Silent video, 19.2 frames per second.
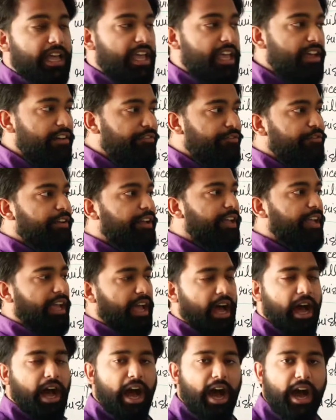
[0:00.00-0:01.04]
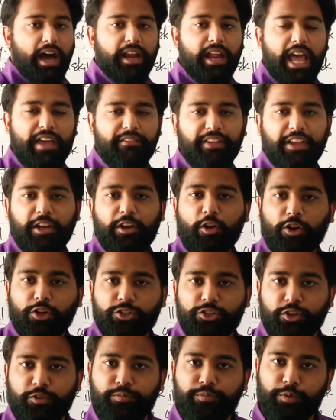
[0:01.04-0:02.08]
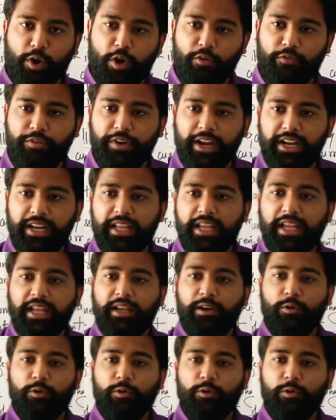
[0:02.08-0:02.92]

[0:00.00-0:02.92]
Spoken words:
If we are having lots of profit,